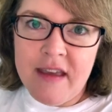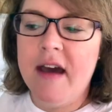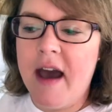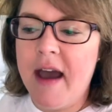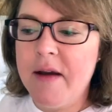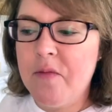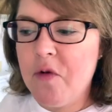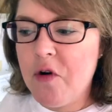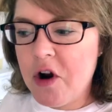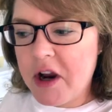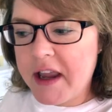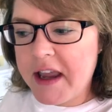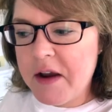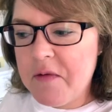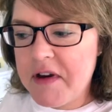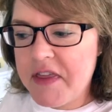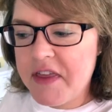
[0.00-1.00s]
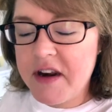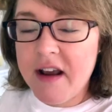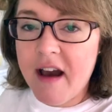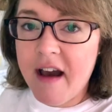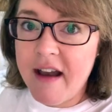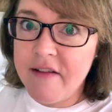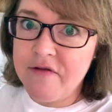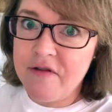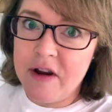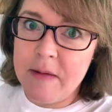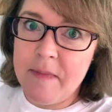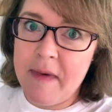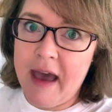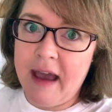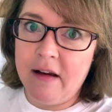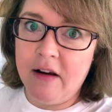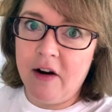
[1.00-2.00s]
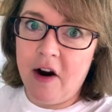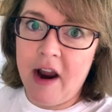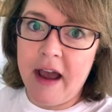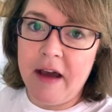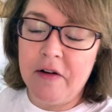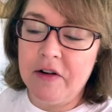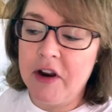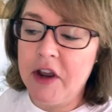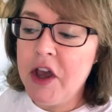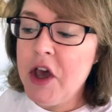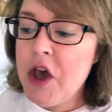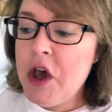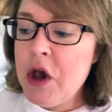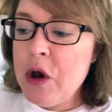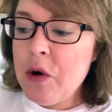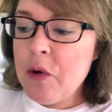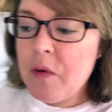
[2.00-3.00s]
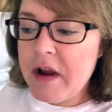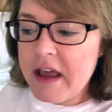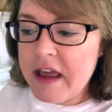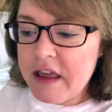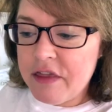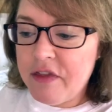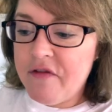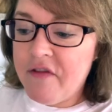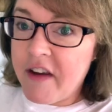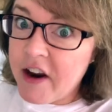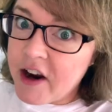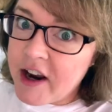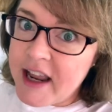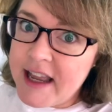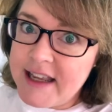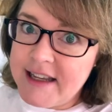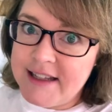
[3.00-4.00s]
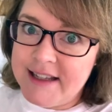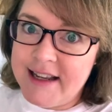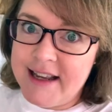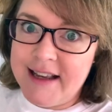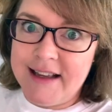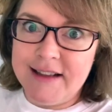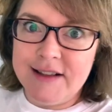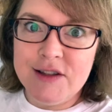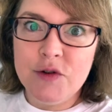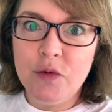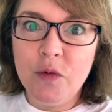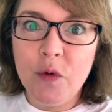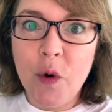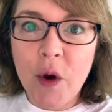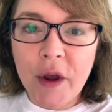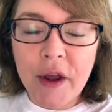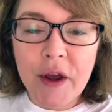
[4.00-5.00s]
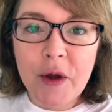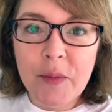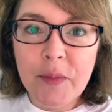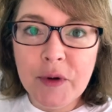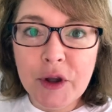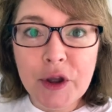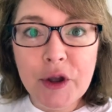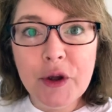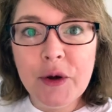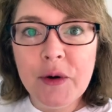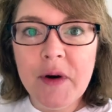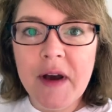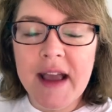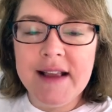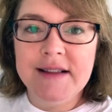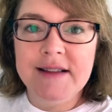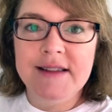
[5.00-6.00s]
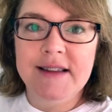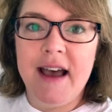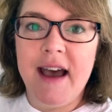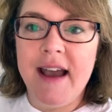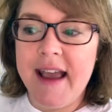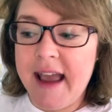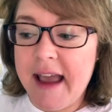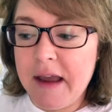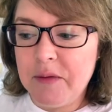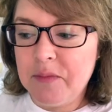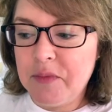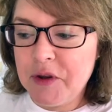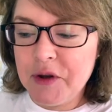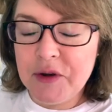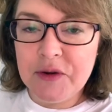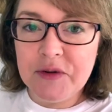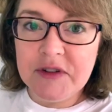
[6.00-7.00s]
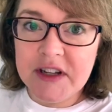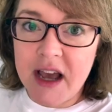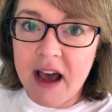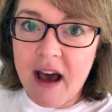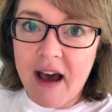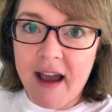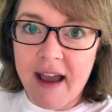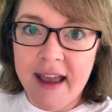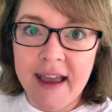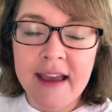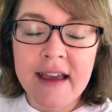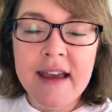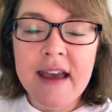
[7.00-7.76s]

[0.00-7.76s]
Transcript: I'm working with an ivory background with very intense royal blue and cyan blue dye